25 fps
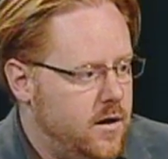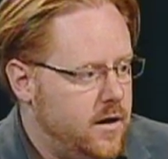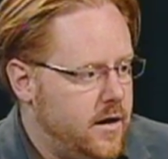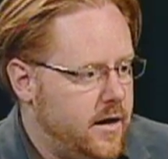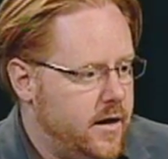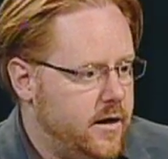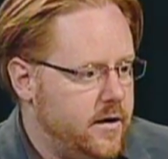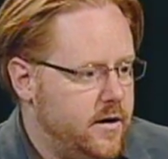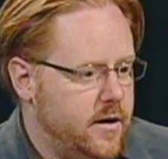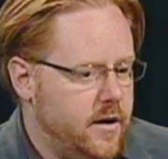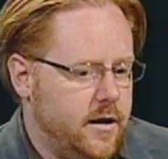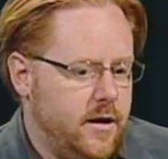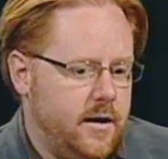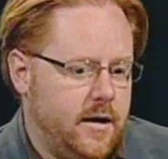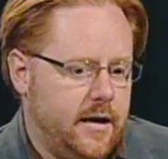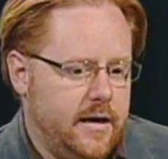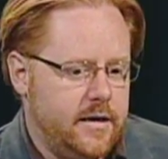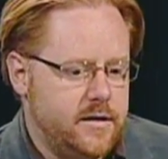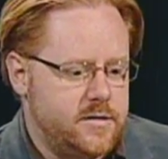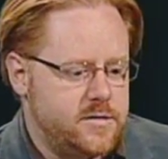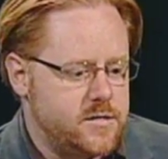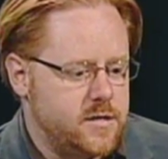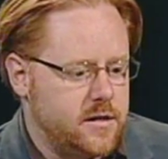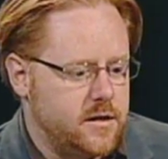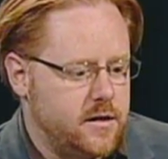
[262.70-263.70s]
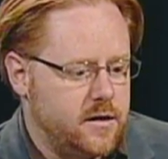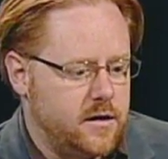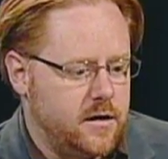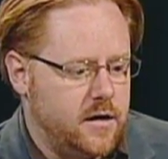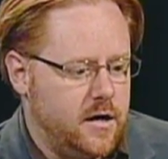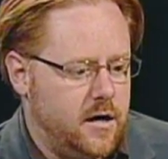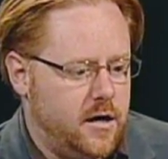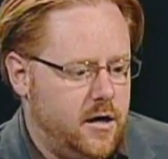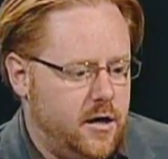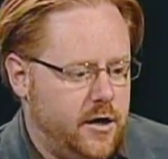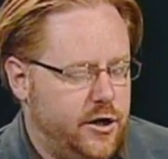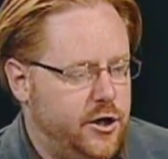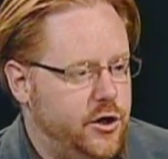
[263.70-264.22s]
And it's
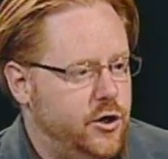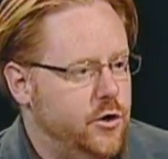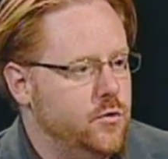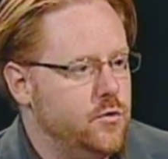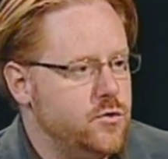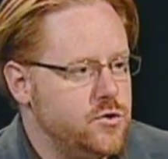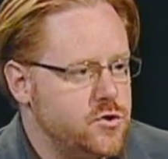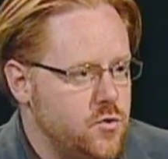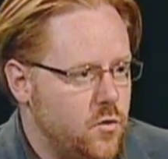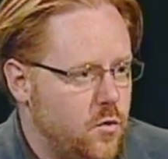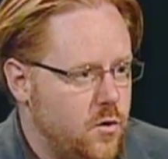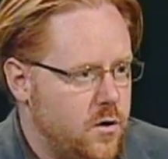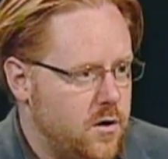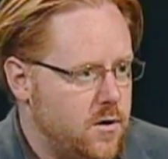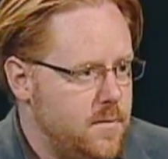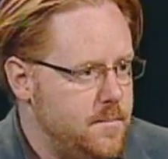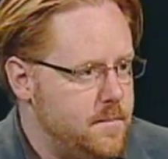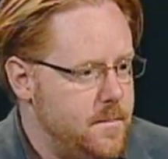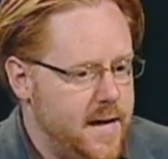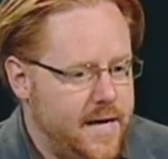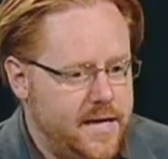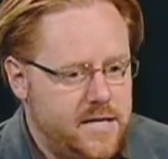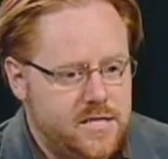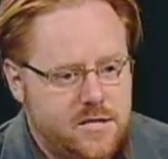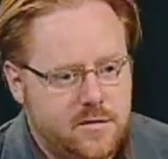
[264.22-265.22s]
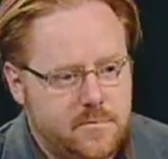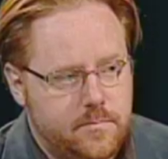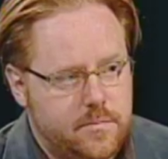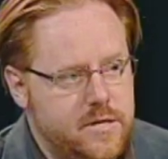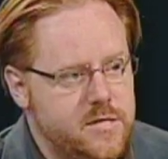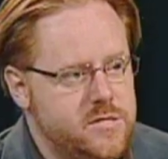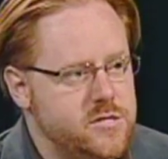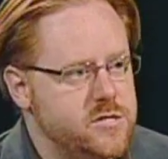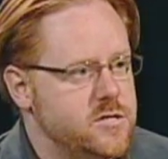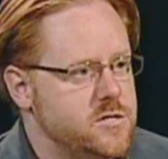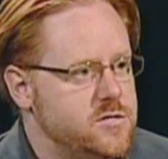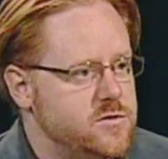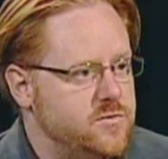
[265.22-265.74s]
a huge order, makes the
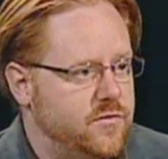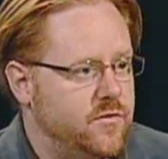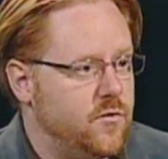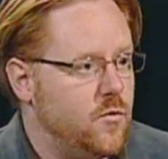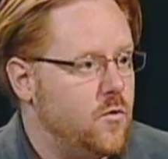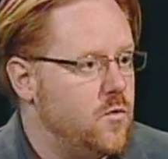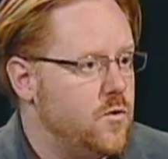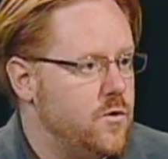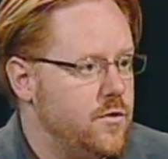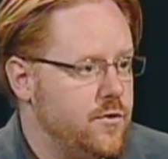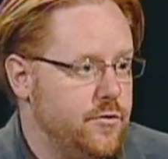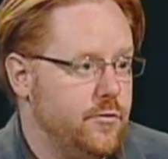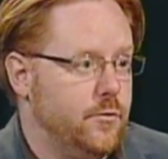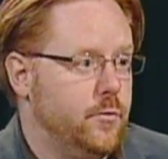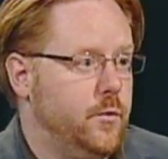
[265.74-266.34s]
business for the